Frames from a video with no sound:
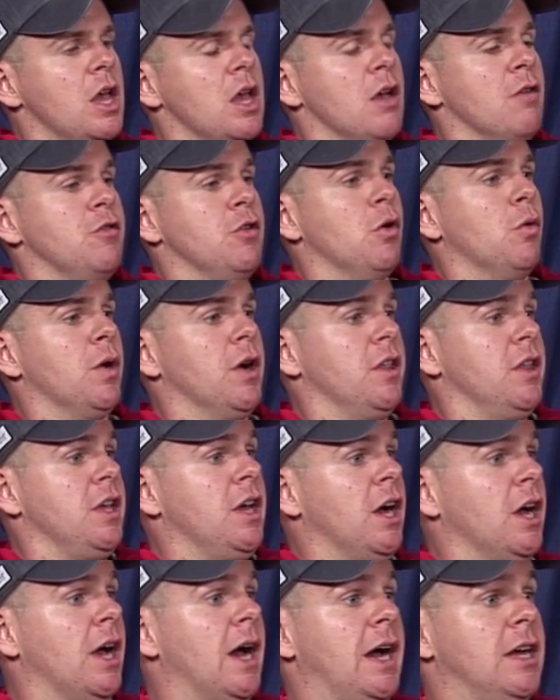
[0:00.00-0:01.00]
If you were one of the
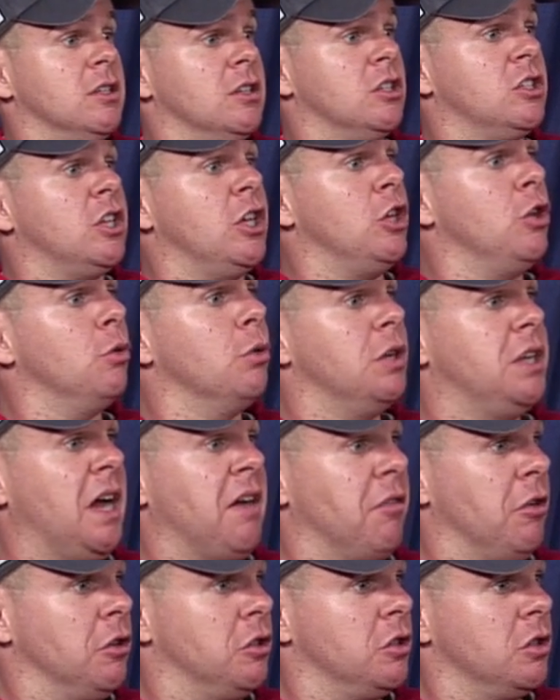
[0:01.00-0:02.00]
young guys, let's say you were
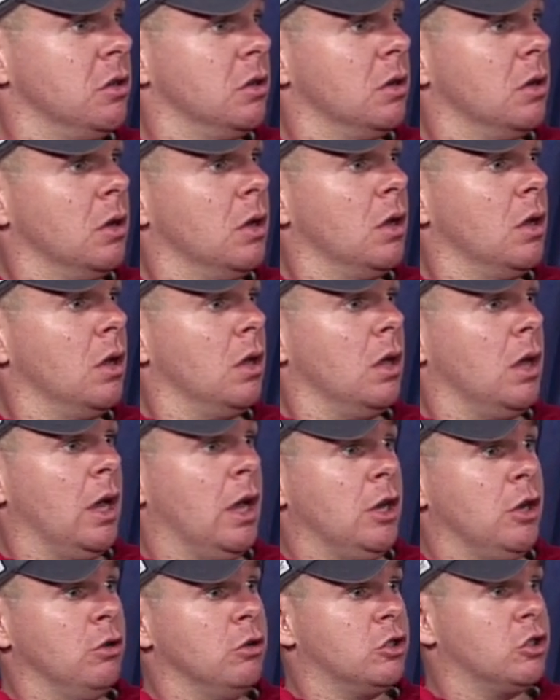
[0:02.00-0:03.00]
Devers, yeah,
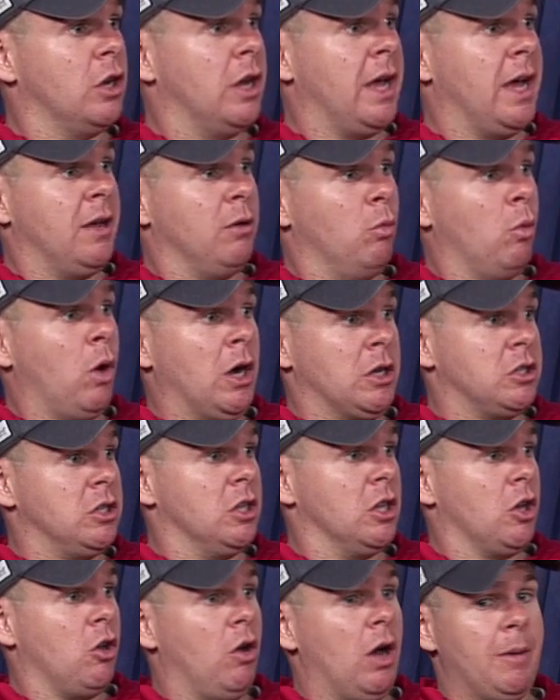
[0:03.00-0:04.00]
and you walked into
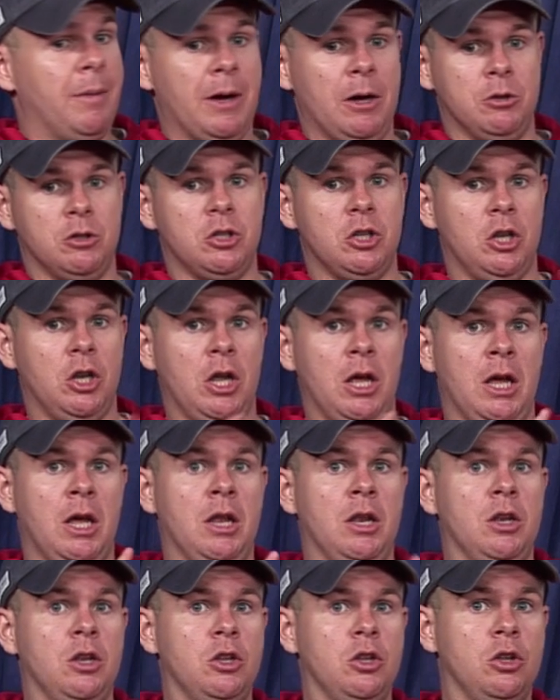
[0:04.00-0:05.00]
the clubhouse
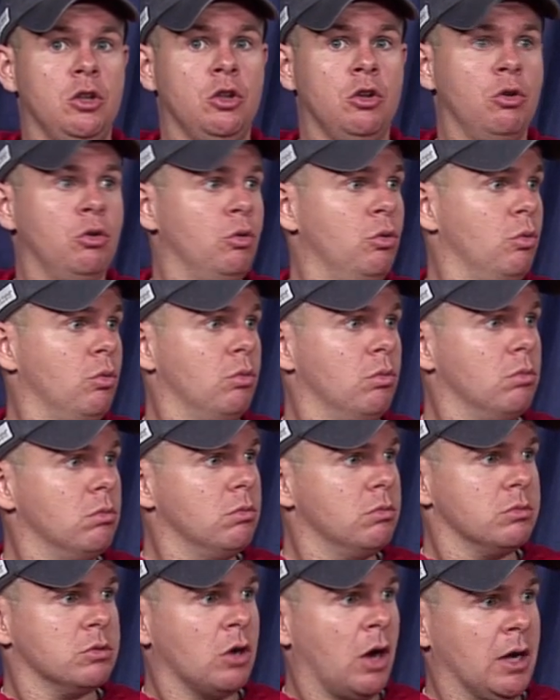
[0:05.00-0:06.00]
and you
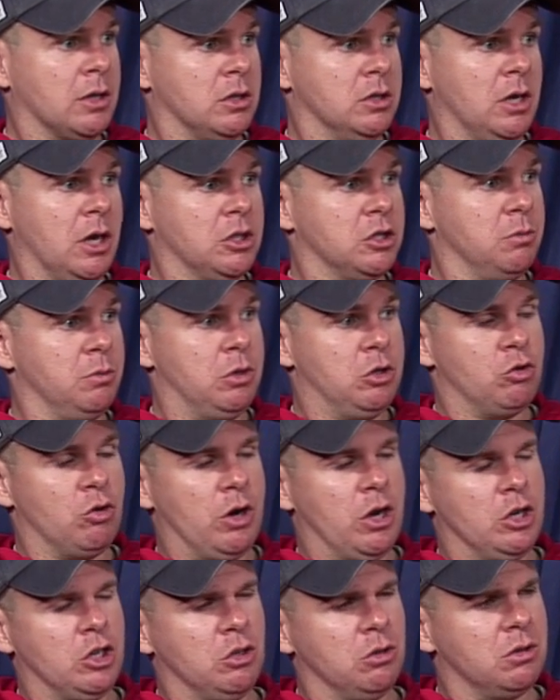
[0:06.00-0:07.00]
talked to Dustin
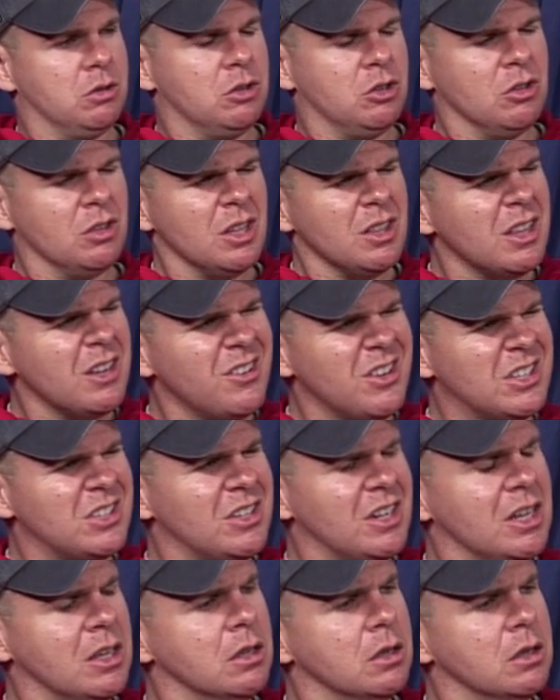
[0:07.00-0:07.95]
Pedroia, do you think they're listening?